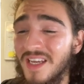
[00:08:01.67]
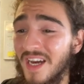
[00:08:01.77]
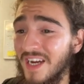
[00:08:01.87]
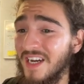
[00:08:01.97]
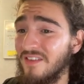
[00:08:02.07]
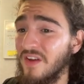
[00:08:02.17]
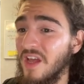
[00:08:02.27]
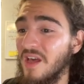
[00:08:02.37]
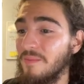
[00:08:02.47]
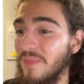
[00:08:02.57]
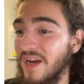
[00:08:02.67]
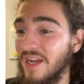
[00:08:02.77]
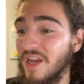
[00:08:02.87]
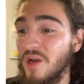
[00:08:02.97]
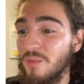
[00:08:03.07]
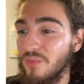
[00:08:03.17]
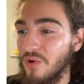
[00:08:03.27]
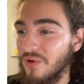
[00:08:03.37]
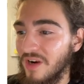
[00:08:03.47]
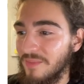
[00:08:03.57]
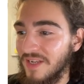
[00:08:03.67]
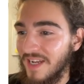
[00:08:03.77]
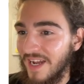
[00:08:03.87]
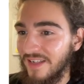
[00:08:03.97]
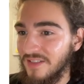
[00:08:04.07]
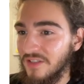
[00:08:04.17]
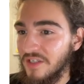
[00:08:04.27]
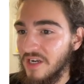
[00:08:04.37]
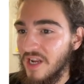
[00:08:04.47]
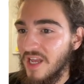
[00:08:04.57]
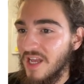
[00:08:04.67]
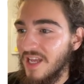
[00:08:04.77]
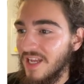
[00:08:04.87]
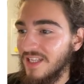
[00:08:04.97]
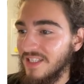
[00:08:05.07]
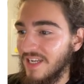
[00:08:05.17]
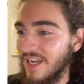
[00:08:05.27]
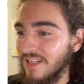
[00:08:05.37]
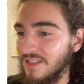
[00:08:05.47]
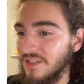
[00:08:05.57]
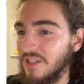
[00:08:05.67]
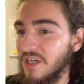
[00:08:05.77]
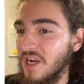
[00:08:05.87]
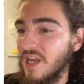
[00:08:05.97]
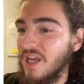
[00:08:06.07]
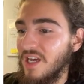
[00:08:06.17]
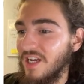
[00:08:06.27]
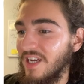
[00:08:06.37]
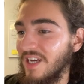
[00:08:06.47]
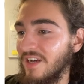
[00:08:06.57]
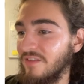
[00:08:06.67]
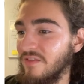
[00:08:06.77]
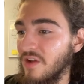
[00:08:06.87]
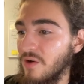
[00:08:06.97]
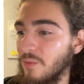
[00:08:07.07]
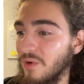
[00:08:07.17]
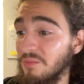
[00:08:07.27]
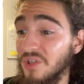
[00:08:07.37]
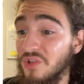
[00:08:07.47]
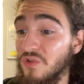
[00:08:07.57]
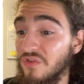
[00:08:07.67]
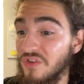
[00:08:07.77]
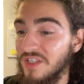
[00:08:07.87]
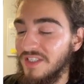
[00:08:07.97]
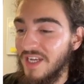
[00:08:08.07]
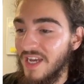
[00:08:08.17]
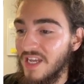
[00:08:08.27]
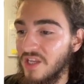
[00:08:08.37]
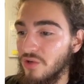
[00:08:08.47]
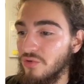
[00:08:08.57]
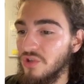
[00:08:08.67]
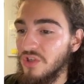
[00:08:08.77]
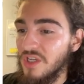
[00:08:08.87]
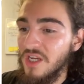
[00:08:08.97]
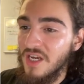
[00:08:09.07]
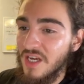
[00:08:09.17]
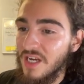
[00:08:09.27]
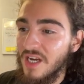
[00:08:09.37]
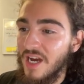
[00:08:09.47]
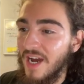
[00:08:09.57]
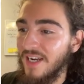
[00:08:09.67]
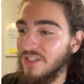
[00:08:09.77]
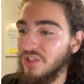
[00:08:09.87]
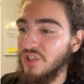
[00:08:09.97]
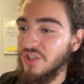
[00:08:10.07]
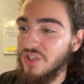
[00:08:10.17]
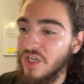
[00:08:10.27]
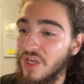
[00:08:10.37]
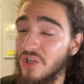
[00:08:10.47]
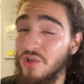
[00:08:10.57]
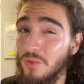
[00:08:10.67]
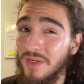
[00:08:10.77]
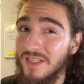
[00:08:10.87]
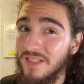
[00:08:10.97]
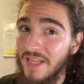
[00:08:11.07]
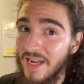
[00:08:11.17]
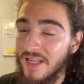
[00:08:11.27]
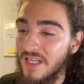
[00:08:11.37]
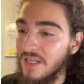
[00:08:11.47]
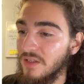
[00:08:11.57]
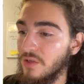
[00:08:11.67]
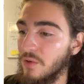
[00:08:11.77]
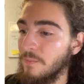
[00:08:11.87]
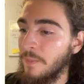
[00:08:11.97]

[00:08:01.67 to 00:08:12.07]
I have my programming calendar. In the calendar, I have what I'm going to do for the day. Usually I just do it daily, so